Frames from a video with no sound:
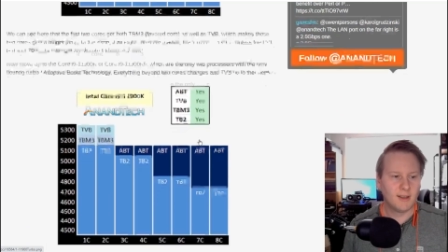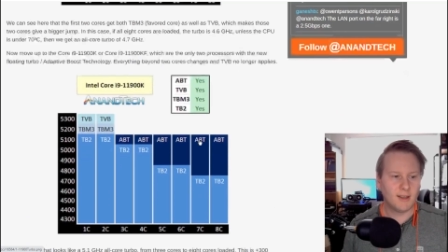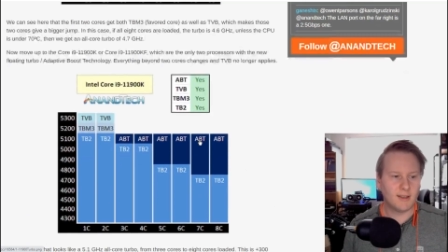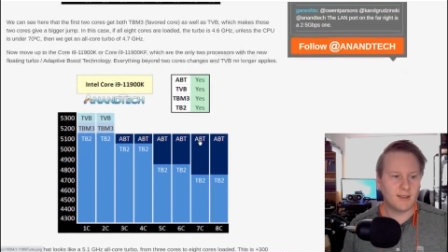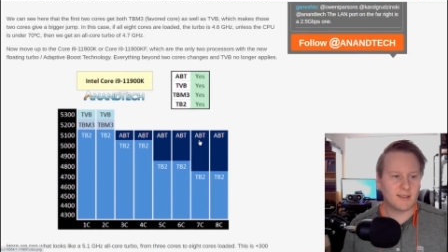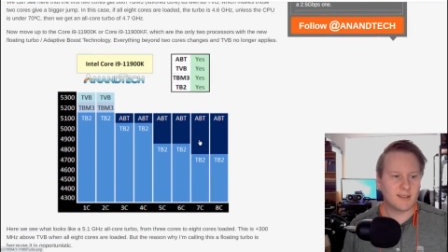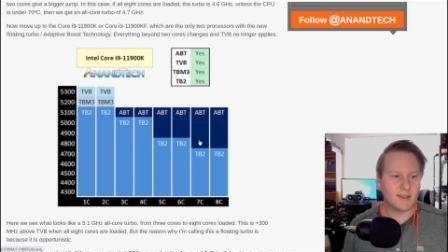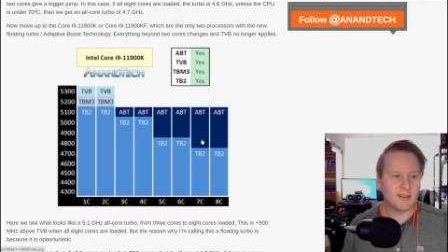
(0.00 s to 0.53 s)

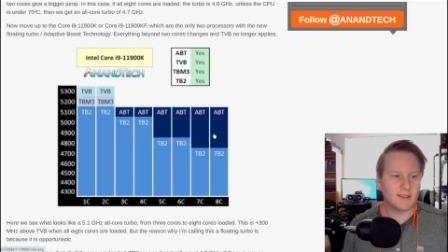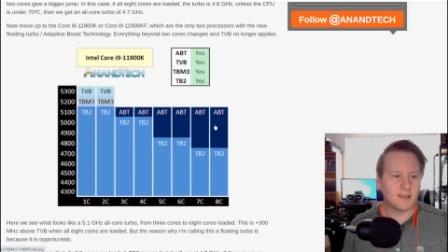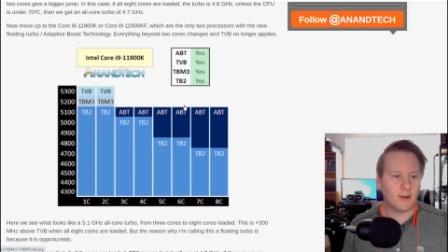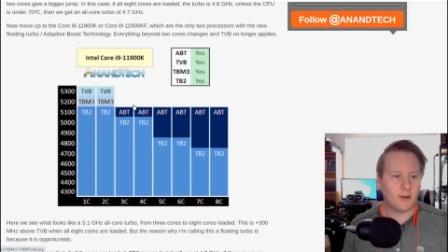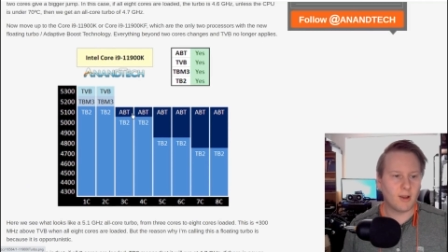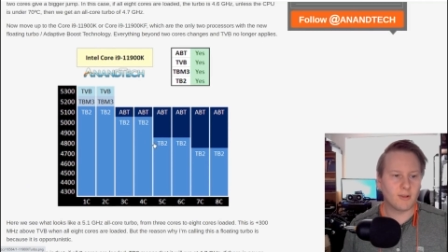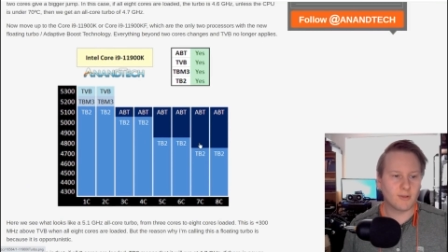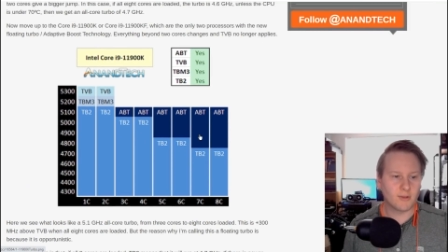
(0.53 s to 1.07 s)
and this is, you
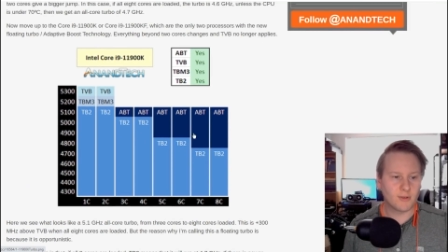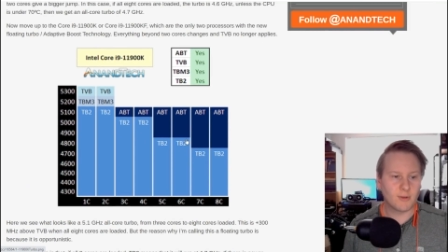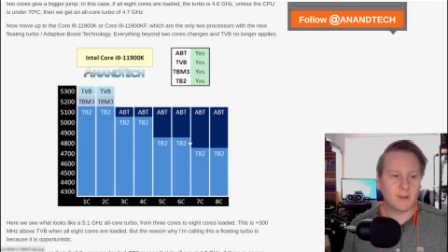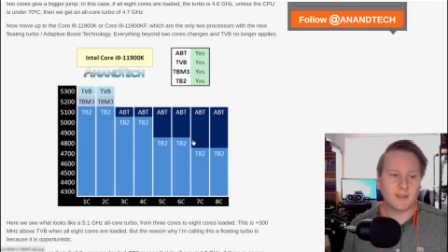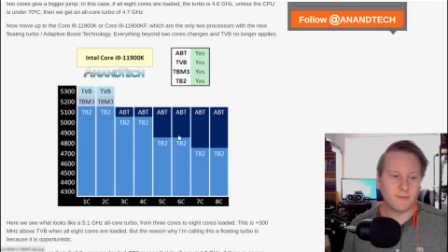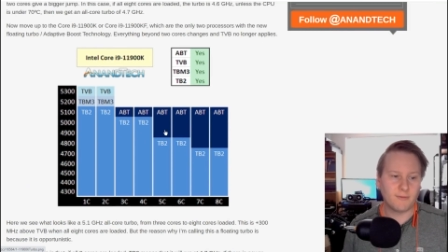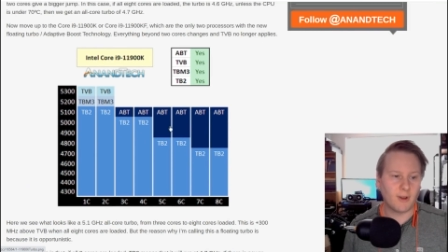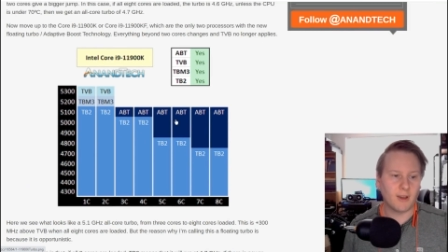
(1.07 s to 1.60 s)
know, one hundred
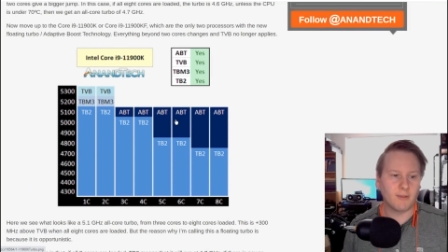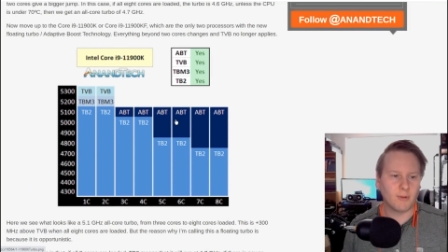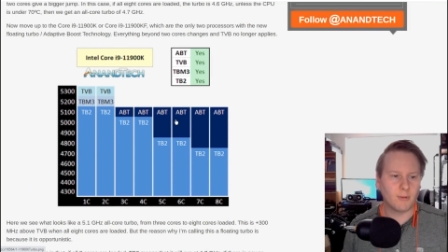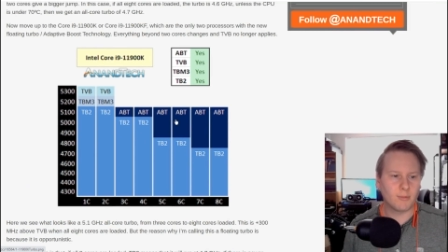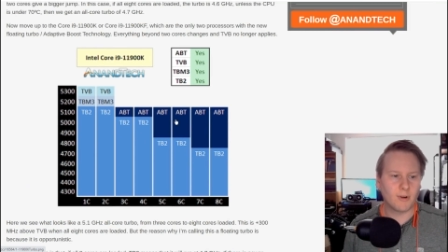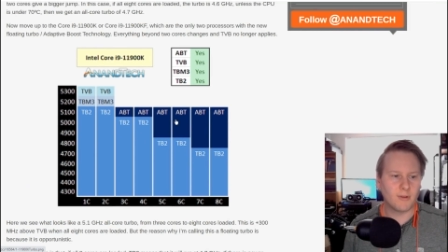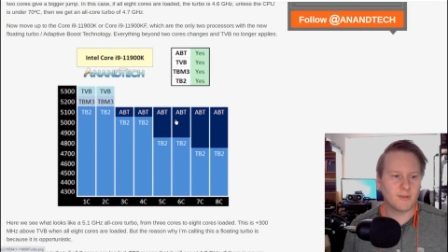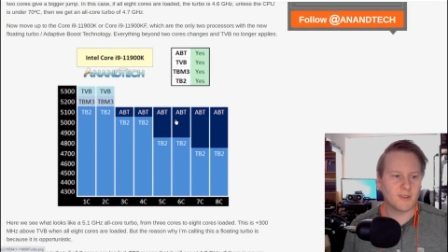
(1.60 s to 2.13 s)
twenty-five
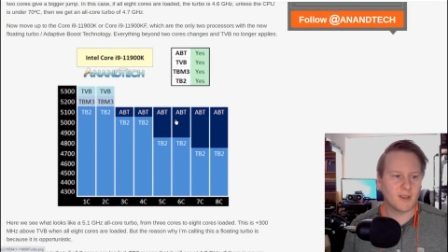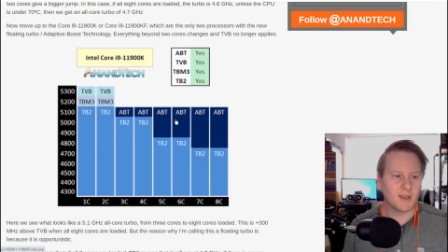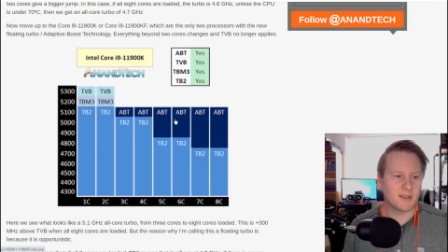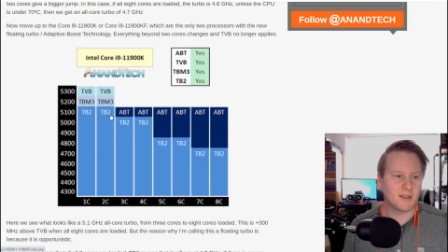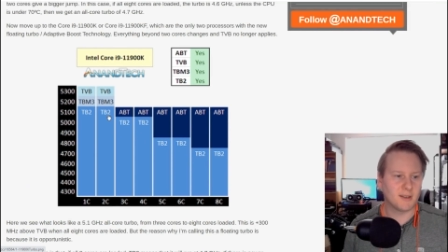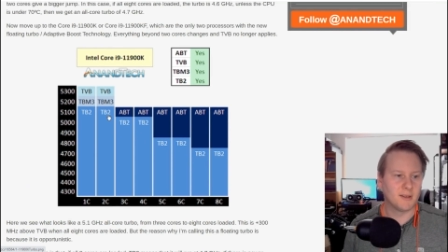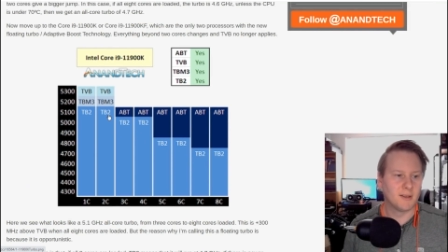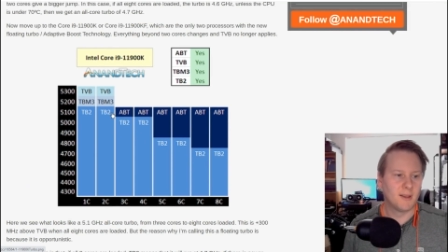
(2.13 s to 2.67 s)
watt
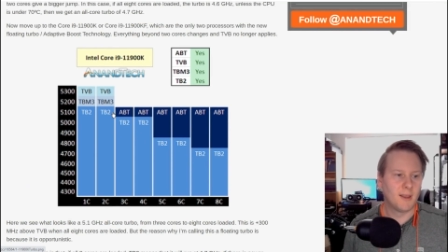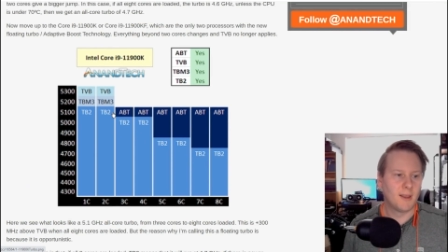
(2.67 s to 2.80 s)
processor.